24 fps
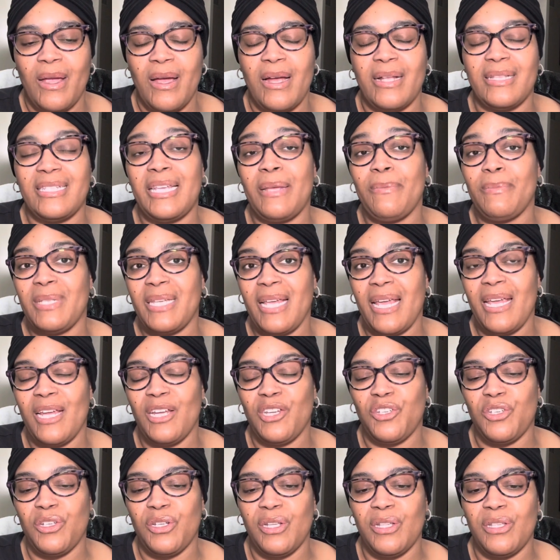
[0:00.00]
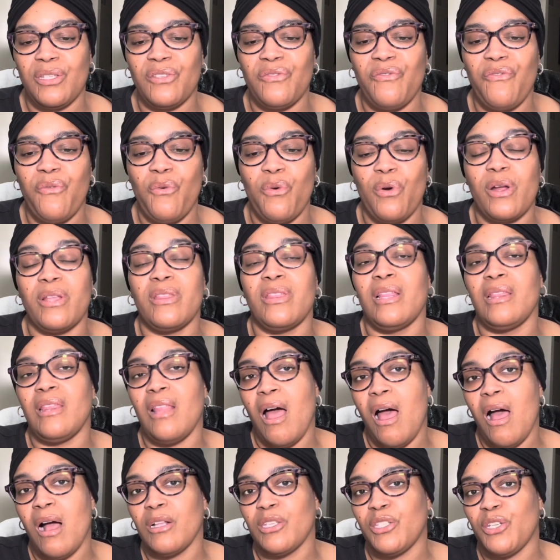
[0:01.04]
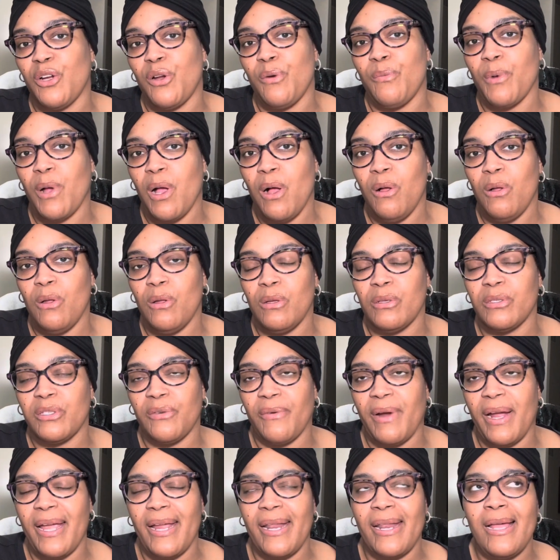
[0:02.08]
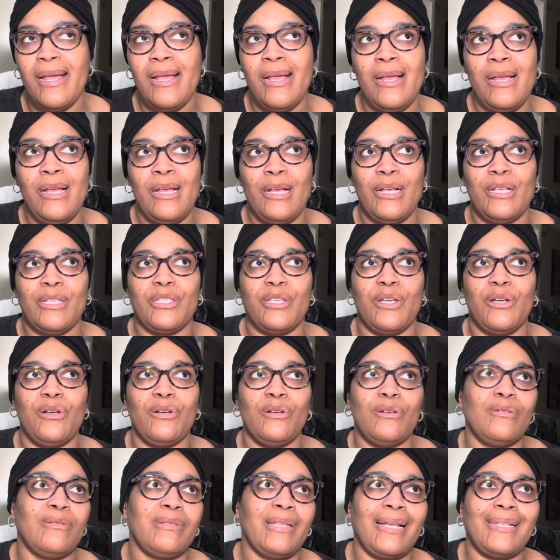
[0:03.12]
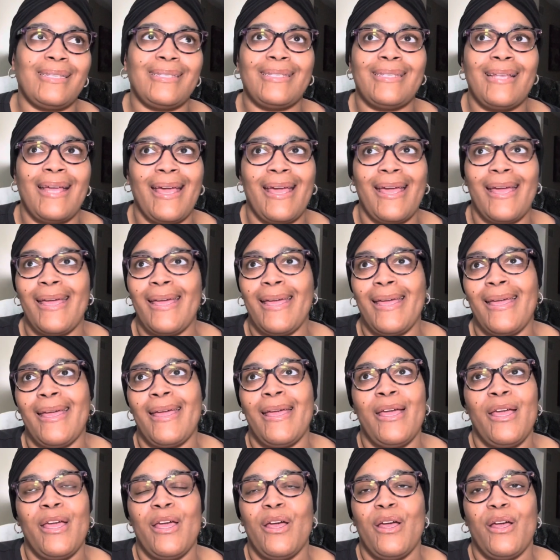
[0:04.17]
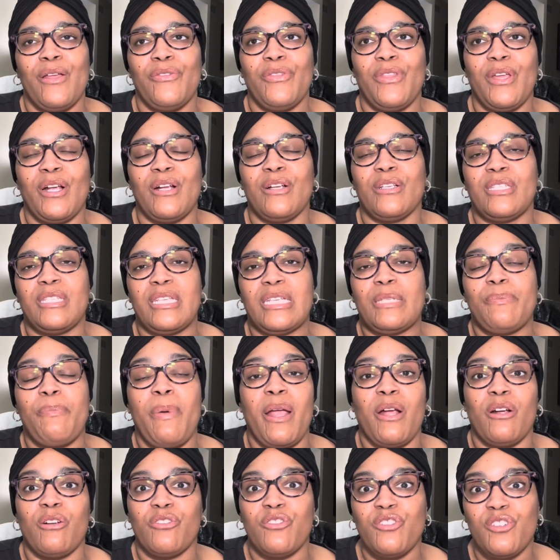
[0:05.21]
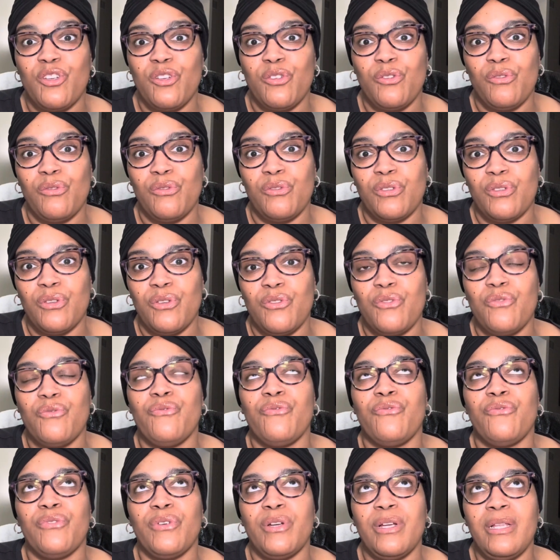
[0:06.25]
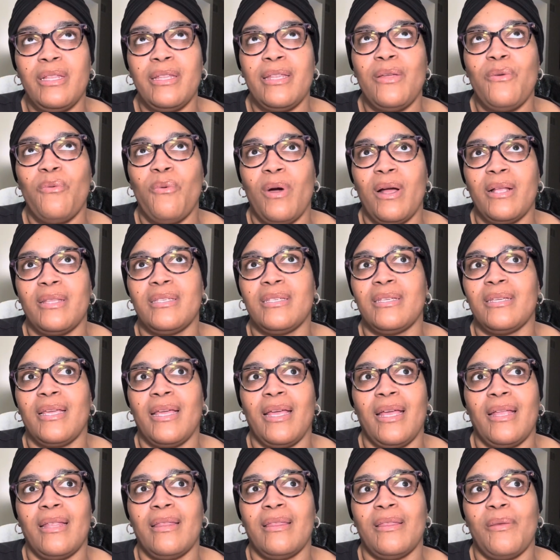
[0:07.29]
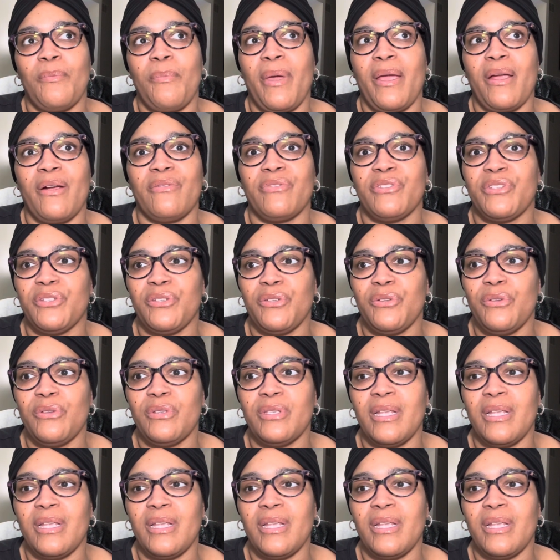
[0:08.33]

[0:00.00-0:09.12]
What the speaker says: temptations for the long term goals, right? So let's say there's this pair of shoes. You really want to get the pair of shoes.